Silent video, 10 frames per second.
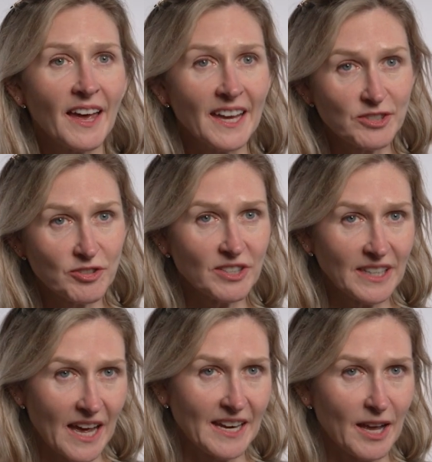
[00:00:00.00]
Estrogen
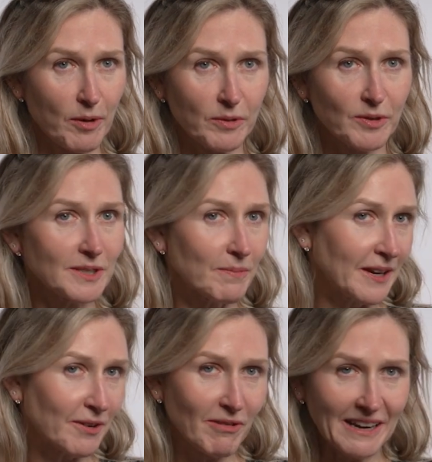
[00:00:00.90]
can help with those. It
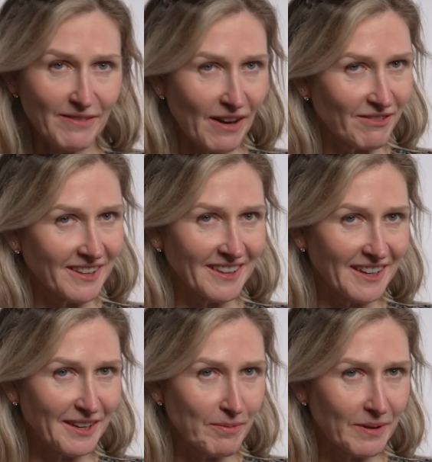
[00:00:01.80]
may not relieve
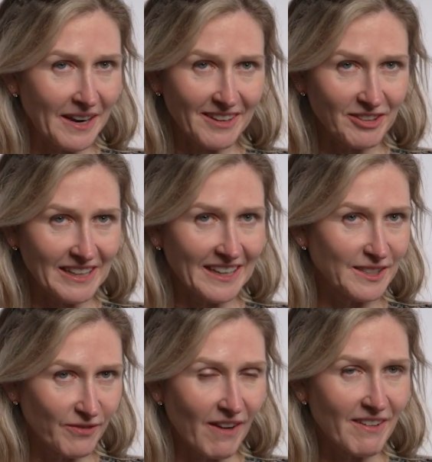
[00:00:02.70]
everything, but actually
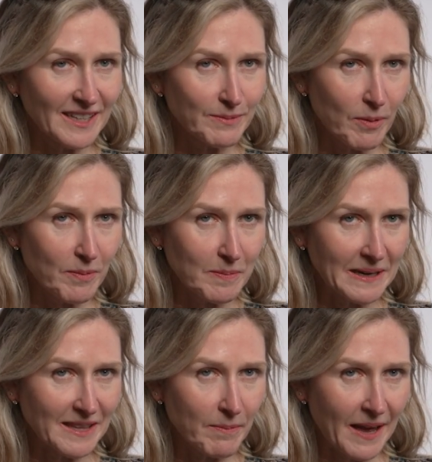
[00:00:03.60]
it's
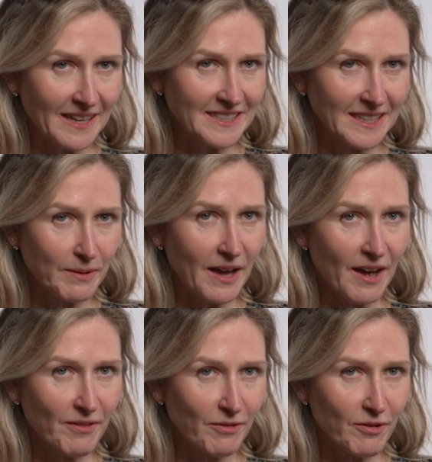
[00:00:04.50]
probably the best thing we
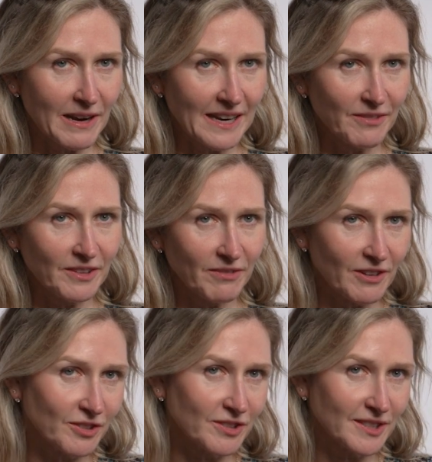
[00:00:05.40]
have for relieving
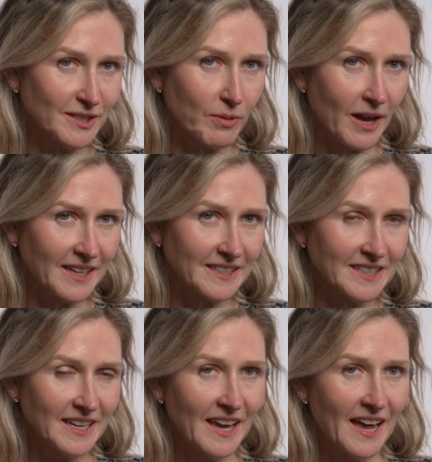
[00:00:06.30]
flushes and
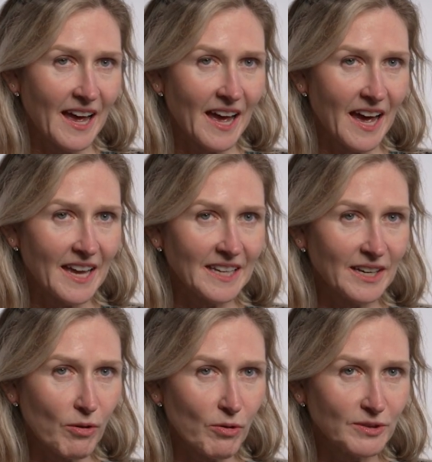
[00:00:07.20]
sweats. And
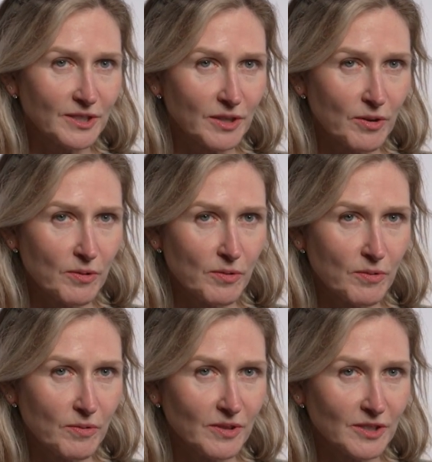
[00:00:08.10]
it
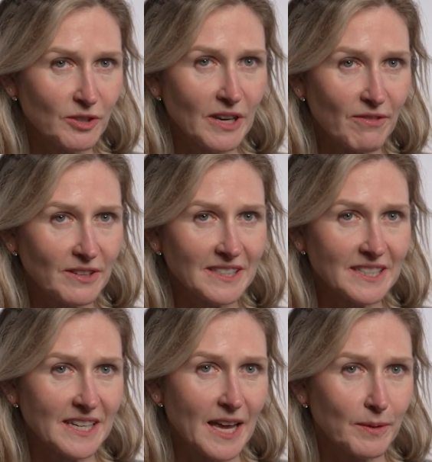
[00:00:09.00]
also, there's good
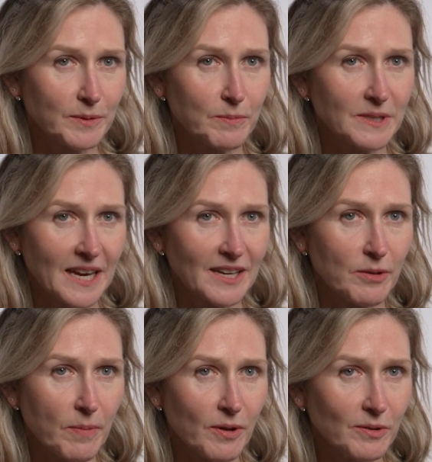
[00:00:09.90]
evidence that it helps protect
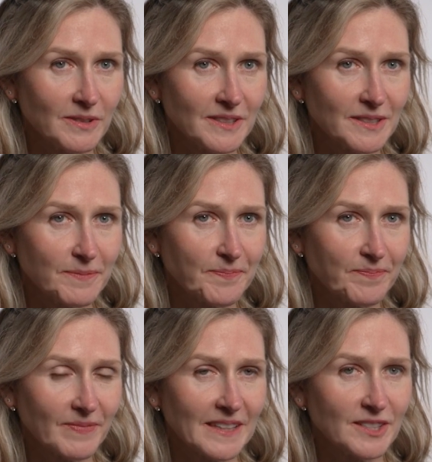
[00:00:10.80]
your bones.
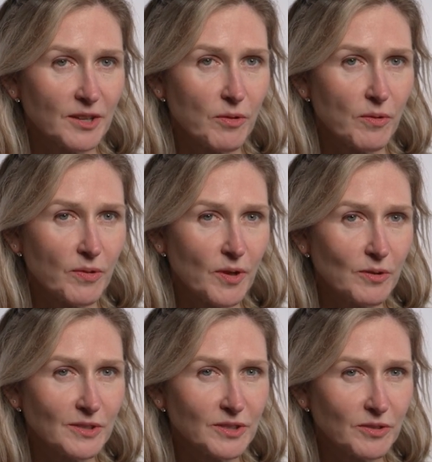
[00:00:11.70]
So
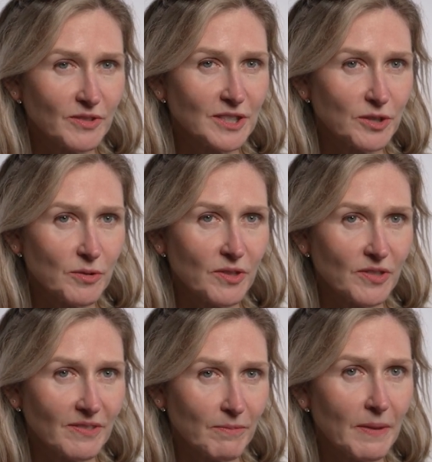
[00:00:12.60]
those are sort of the two
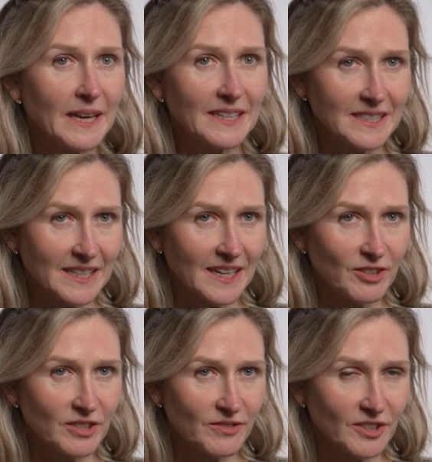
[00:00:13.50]
main
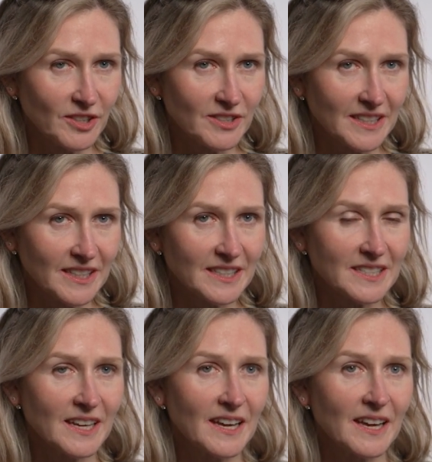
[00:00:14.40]
indications for using it.